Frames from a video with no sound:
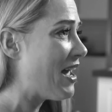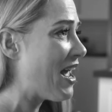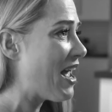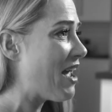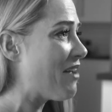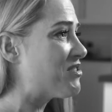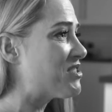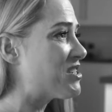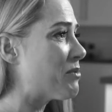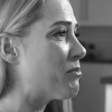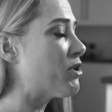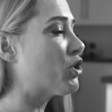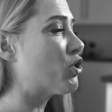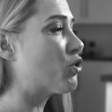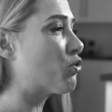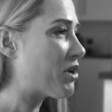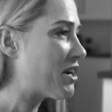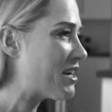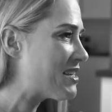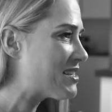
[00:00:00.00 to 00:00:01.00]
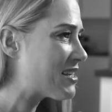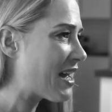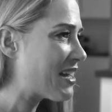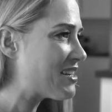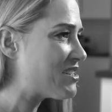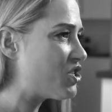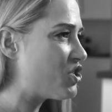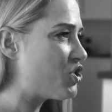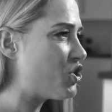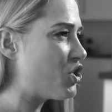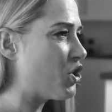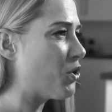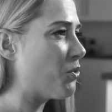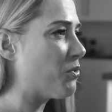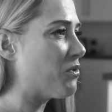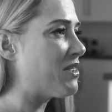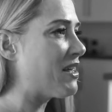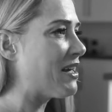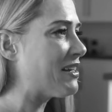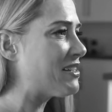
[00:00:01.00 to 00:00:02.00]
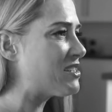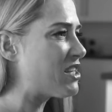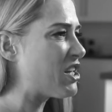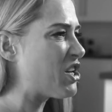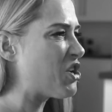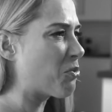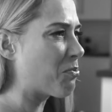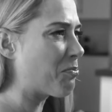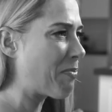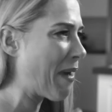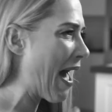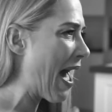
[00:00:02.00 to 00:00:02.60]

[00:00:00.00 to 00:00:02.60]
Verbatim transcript: If someone criticizes you, thinks that you're